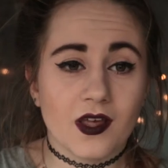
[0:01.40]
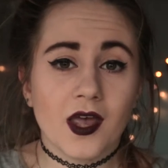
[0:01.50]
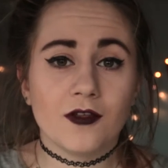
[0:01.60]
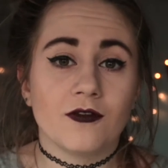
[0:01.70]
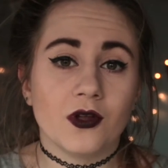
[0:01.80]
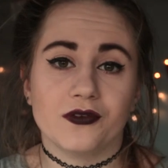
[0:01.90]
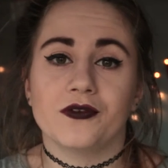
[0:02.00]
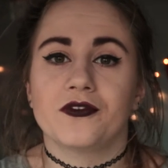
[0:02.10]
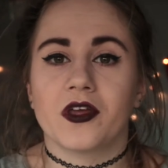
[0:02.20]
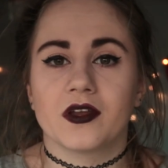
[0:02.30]
As
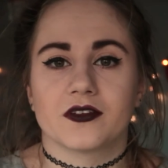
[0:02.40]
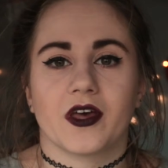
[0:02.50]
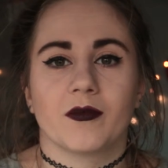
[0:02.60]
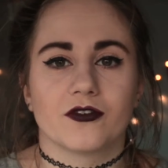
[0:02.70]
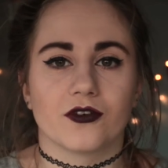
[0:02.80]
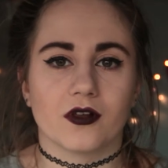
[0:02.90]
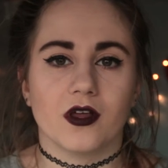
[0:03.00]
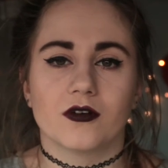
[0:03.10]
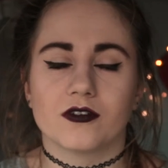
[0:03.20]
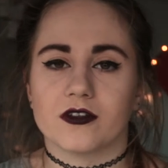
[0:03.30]
2015 is coming to a
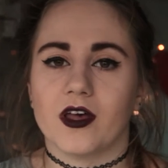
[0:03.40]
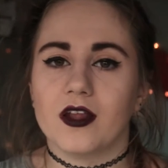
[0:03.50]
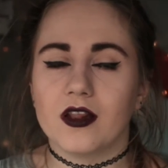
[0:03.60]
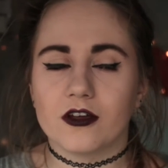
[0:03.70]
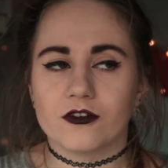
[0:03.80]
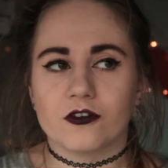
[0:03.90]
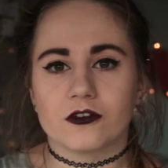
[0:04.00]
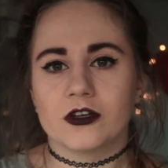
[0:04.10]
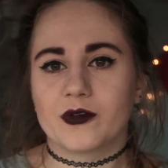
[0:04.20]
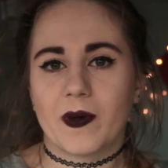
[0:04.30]
close, I'd like to
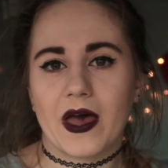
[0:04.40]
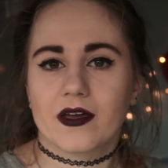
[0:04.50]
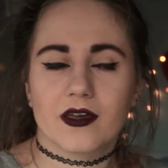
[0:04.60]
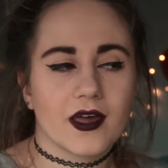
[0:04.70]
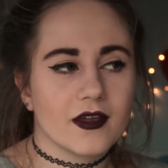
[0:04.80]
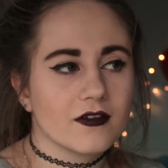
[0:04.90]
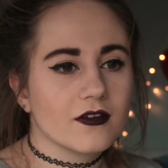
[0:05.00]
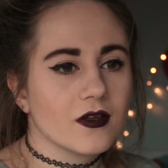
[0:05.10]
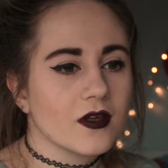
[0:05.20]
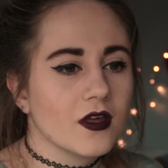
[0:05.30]
just look back and
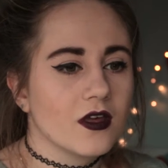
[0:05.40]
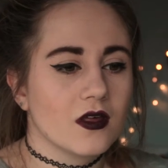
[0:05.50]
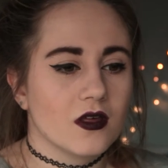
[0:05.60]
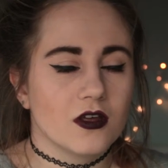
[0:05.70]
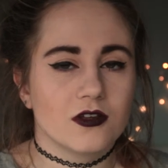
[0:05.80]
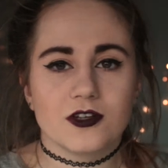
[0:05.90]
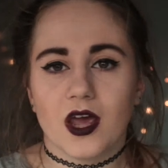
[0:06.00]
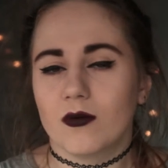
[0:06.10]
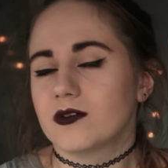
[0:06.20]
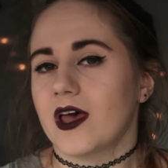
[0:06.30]

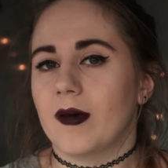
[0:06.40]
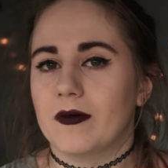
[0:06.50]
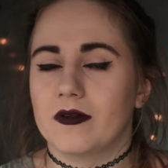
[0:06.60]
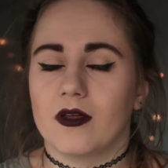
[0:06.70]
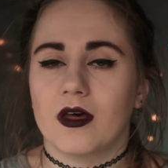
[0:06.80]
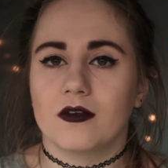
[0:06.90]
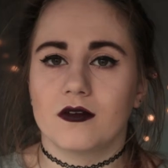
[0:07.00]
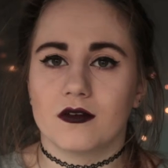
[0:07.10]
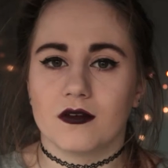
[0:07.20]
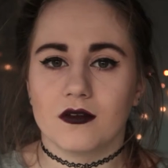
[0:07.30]
share what's happened
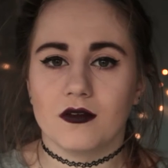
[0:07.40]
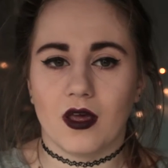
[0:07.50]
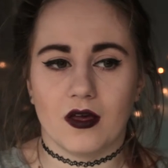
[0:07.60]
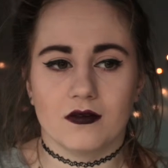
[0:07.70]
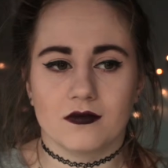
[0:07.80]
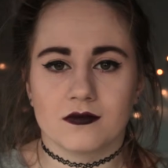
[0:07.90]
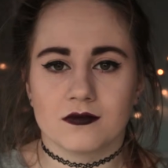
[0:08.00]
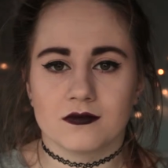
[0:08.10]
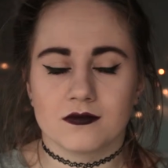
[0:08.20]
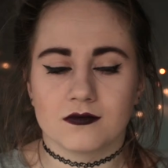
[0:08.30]
and, yeah.
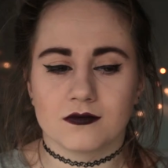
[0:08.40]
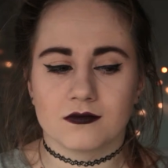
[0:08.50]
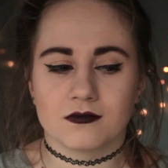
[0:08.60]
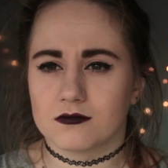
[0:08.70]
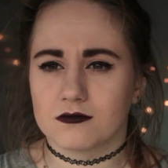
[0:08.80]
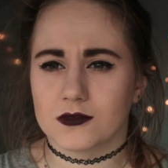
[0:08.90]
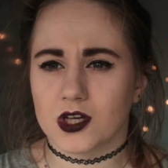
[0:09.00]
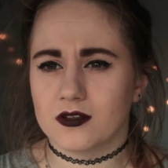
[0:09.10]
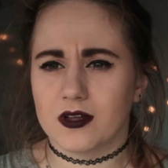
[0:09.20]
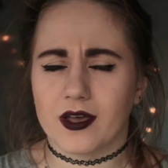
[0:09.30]

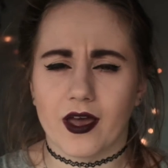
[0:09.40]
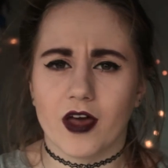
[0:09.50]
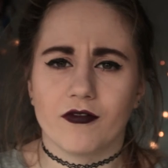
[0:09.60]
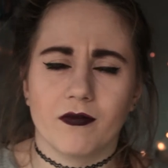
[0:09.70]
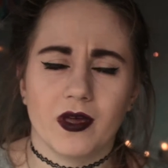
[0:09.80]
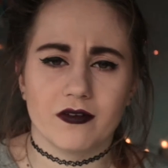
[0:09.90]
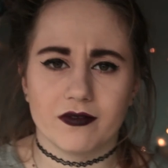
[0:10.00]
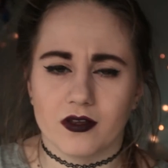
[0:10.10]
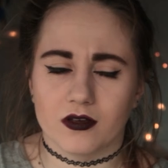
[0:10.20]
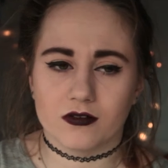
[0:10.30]
Because, like, I haven't made
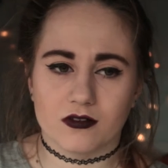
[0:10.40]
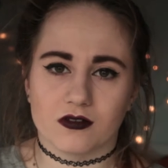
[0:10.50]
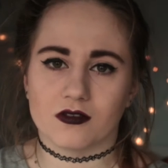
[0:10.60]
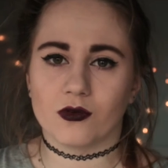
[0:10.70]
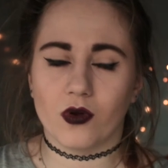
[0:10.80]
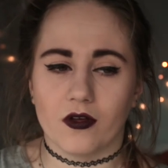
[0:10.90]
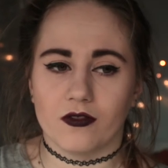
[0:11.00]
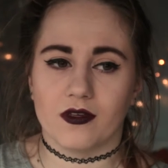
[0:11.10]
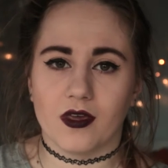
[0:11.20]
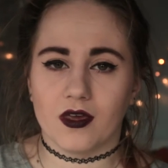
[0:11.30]
videos throughout
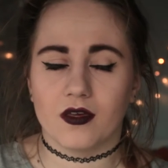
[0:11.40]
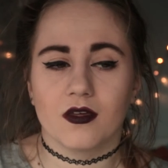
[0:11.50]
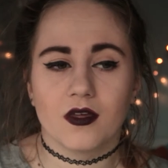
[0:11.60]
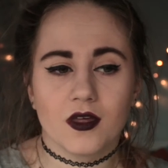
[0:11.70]
the year.